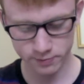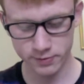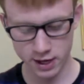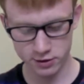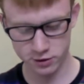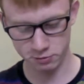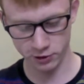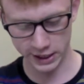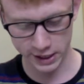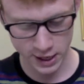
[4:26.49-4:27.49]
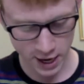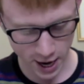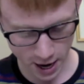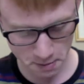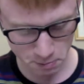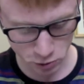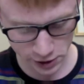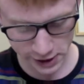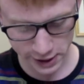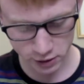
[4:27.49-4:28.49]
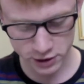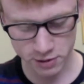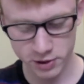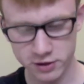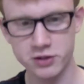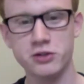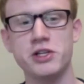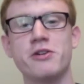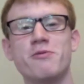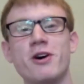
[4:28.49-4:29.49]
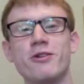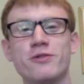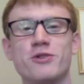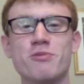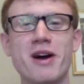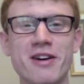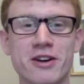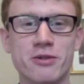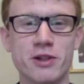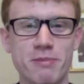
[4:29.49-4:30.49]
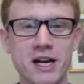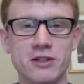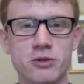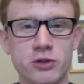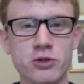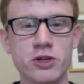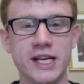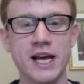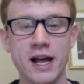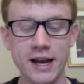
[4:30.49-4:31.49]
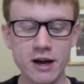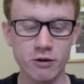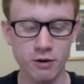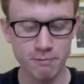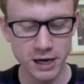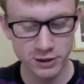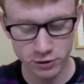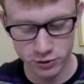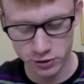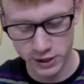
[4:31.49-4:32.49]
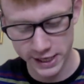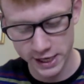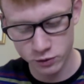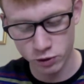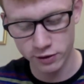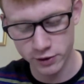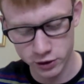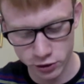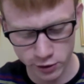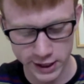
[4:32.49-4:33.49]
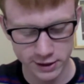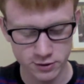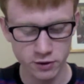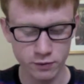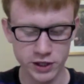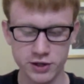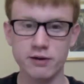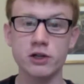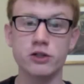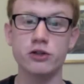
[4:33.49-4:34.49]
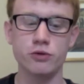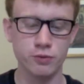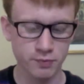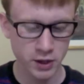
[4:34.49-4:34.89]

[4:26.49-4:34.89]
There's the spoiler. Maureen kills her mother so she can run off to America with Pato Dooley. Now, Pato Dooley is one of the Dooleys, of which there are two.